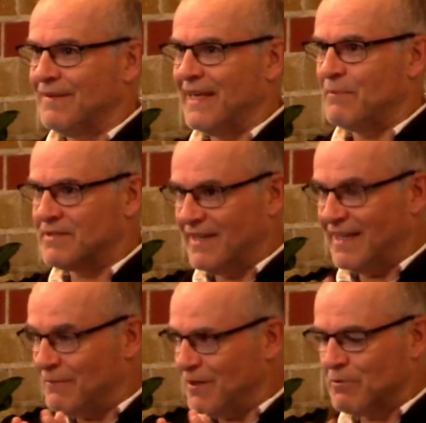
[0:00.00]
It
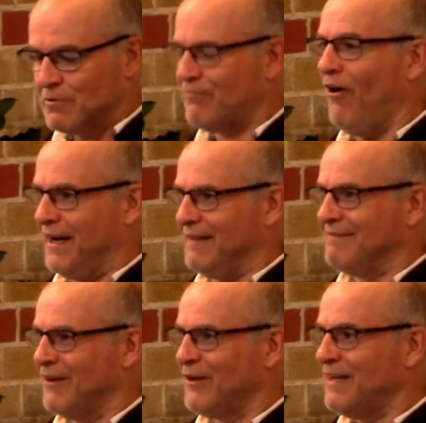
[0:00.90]
was
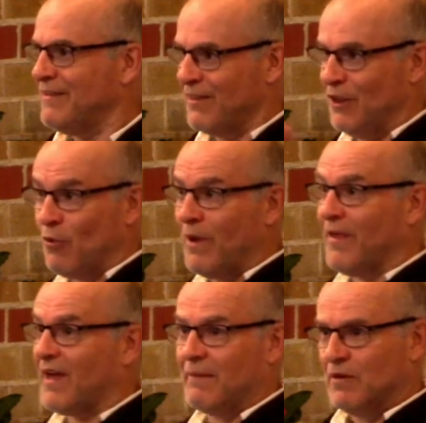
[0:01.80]
fine, okay? Look where
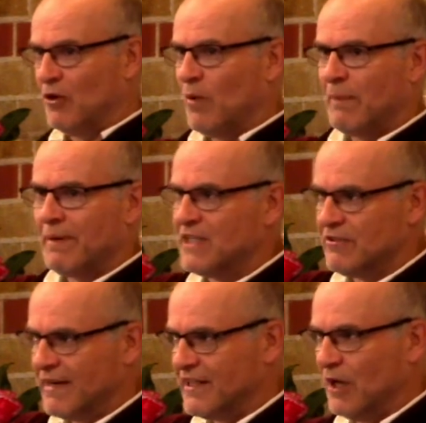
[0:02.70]
they came. Look where Peter
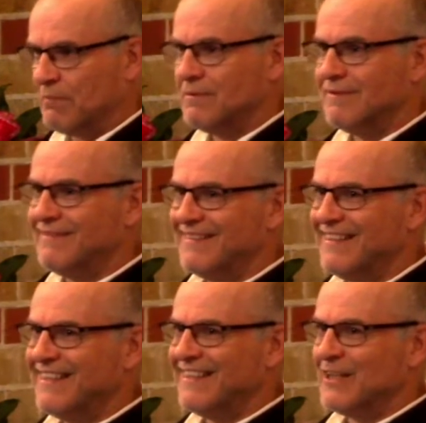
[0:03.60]
ended up
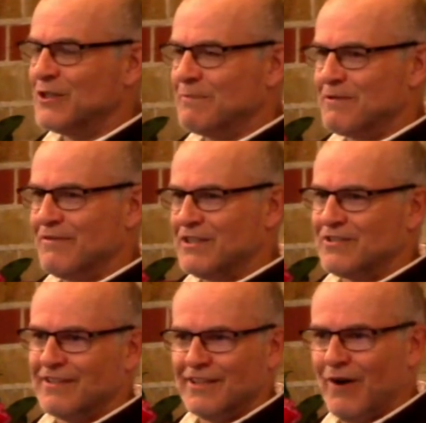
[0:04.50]
in terms of
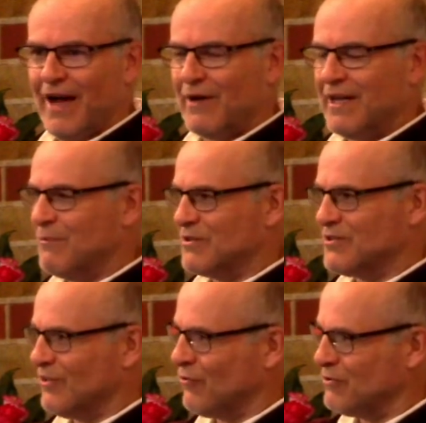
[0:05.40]
his, how he
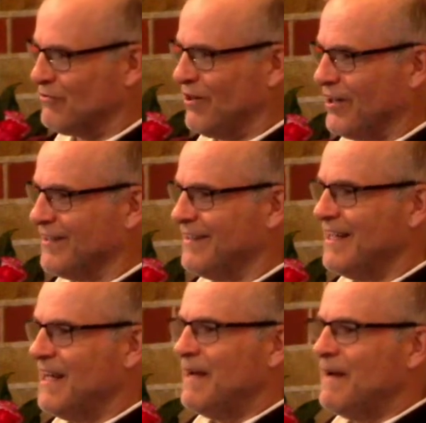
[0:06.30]
was crucified
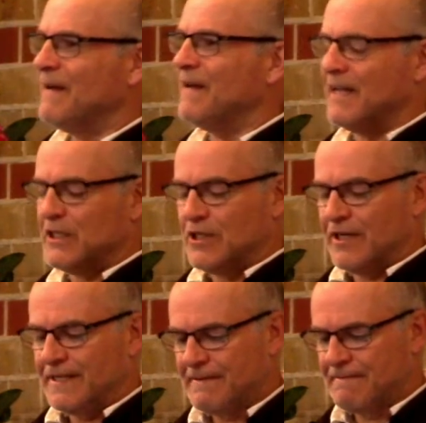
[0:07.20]
and
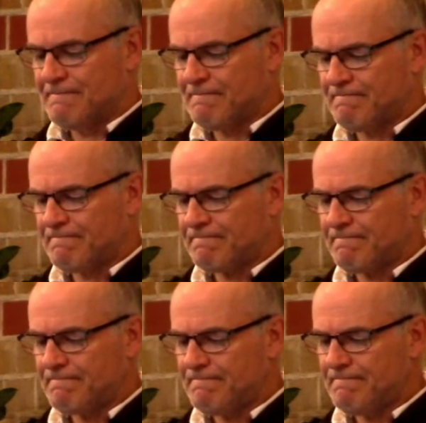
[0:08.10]
died.
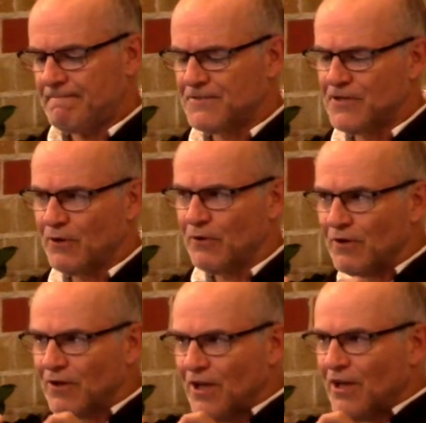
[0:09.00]

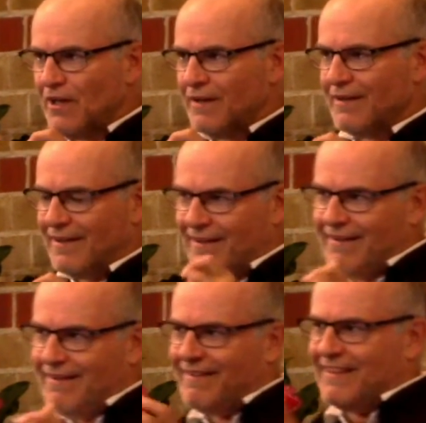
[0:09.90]
So
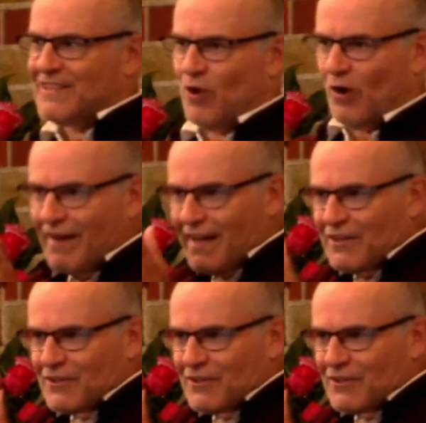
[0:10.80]
it's not